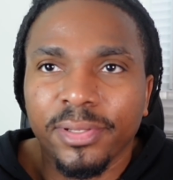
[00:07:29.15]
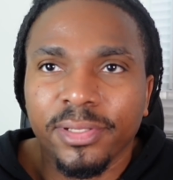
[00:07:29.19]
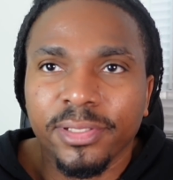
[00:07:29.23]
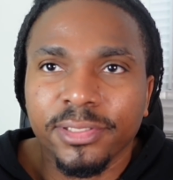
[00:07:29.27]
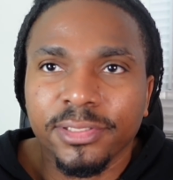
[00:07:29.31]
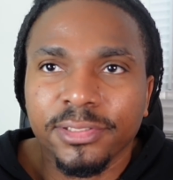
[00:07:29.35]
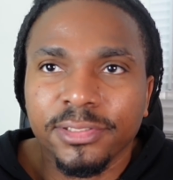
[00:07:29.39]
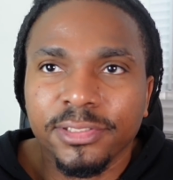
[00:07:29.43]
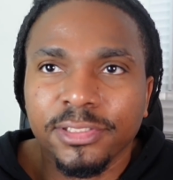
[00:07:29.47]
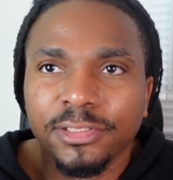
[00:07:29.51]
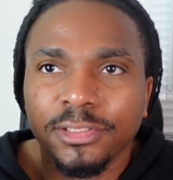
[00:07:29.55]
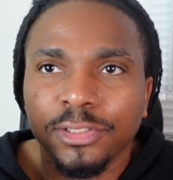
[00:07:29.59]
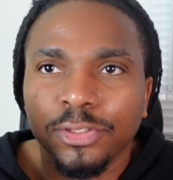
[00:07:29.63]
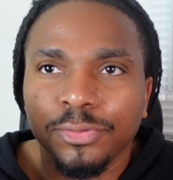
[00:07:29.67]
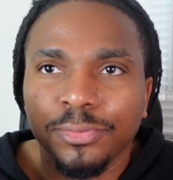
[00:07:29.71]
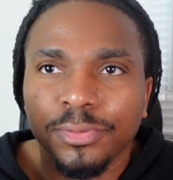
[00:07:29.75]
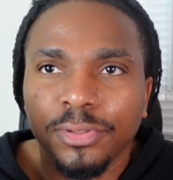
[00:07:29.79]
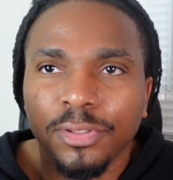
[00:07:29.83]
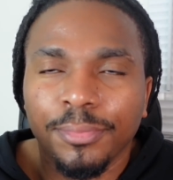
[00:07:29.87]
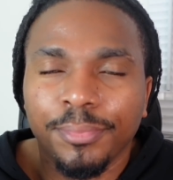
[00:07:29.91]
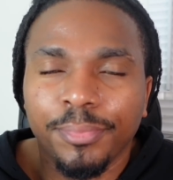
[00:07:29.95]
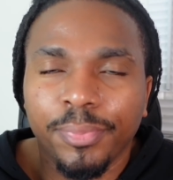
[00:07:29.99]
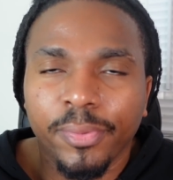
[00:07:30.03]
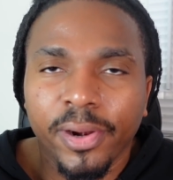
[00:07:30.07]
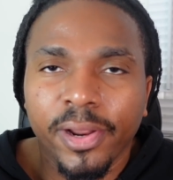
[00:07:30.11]
Like, there's little
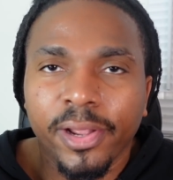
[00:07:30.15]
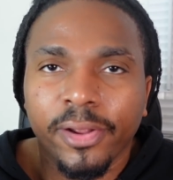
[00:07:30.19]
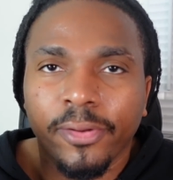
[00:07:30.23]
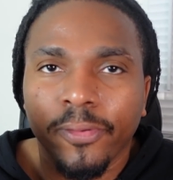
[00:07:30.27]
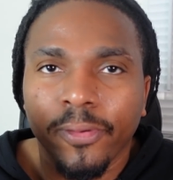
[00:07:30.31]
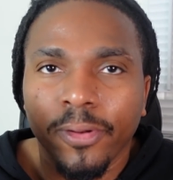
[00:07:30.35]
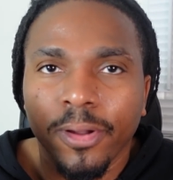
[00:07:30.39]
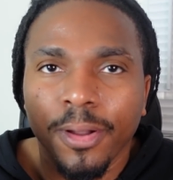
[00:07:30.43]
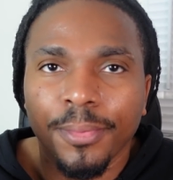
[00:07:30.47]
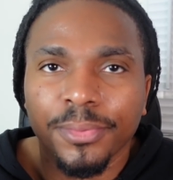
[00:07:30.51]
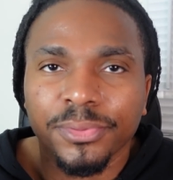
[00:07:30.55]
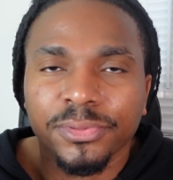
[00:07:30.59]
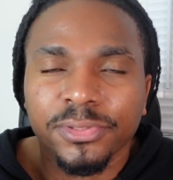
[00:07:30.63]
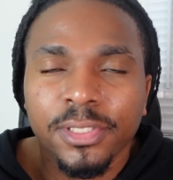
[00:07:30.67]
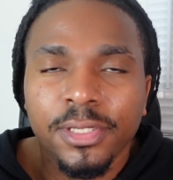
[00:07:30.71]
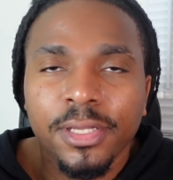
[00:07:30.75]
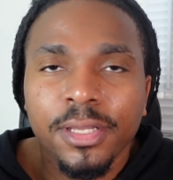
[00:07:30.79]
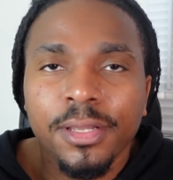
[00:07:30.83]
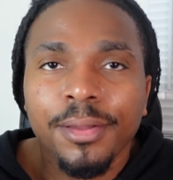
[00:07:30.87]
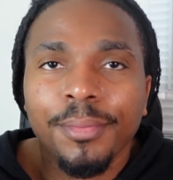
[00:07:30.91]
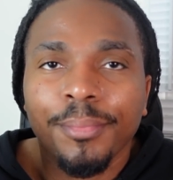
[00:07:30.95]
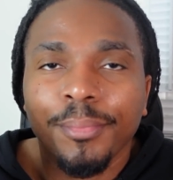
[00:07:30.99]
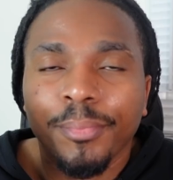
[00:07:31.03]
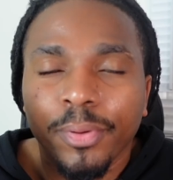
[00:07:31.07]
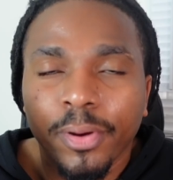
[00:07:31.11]
little breadcrumbs,
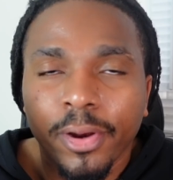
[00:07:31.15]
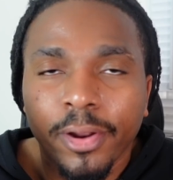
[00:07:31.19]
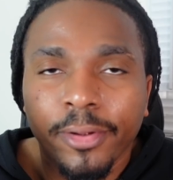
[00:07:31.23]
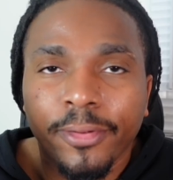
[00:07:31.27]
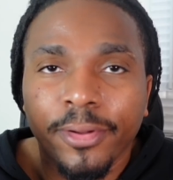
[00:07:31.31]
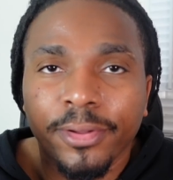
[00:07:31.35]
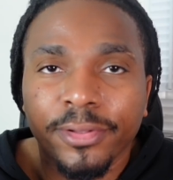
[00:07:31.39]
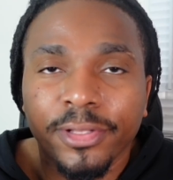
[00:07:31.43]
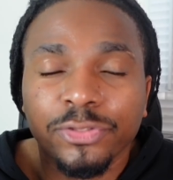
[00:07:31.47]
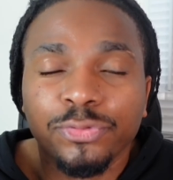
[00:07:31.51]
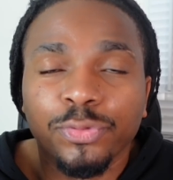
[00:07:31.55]
breadcrumbs.